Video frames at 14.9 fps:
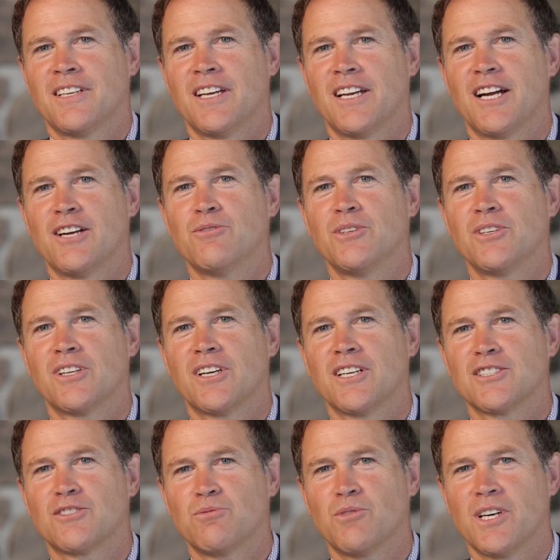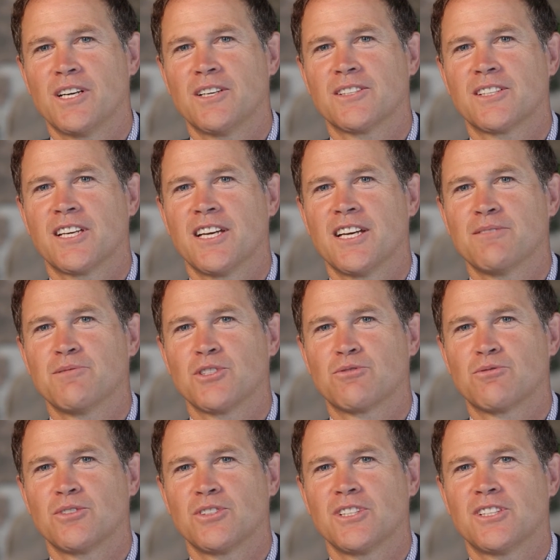And I realized, wow, Cam has
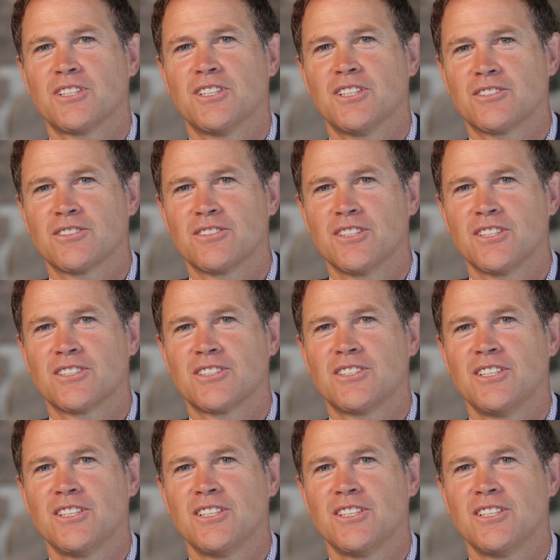really conquered this.